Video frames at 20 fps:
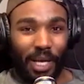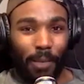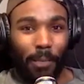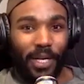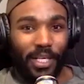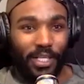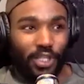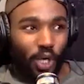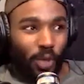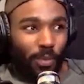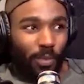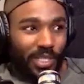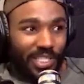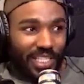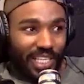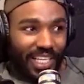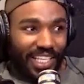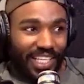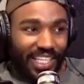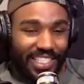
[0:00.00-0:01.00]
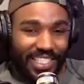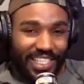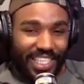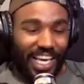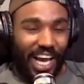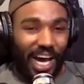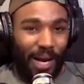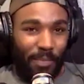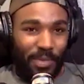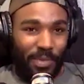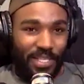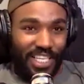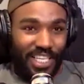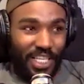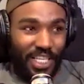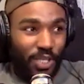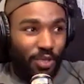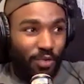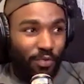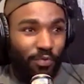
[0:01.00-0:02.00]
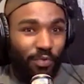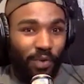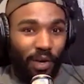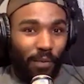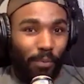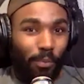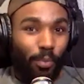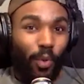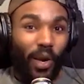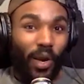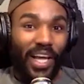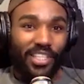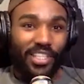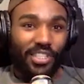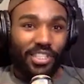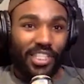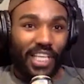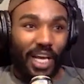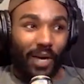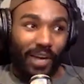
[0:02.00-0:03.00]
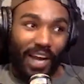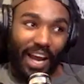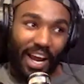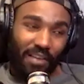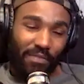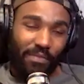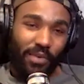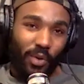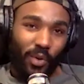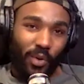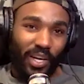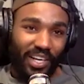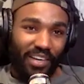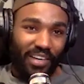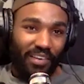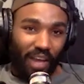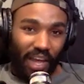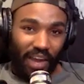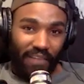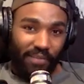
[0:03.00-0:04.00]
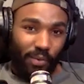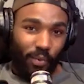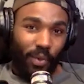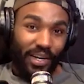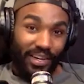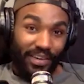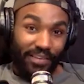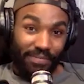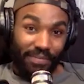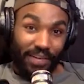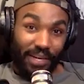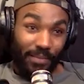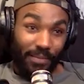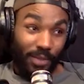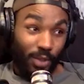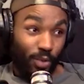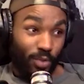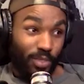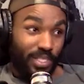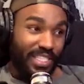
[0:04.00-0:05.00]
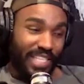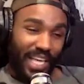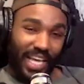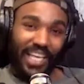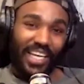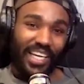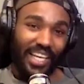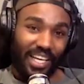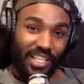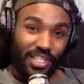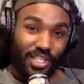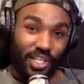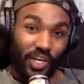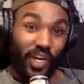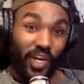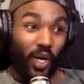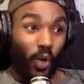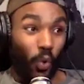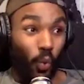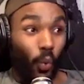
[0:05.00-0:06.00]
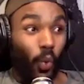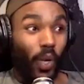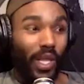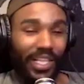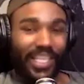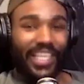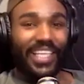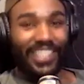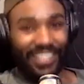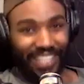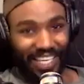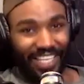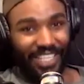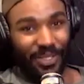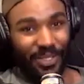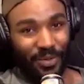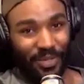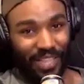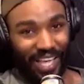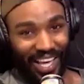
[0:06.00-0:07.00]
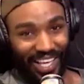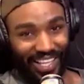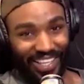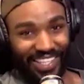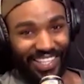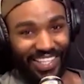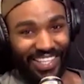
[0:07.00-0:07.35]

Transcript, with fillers: But it's almost like it's the opposite. You've branched out. Everyone, every one of your family who stayed in Nigeria will continue that.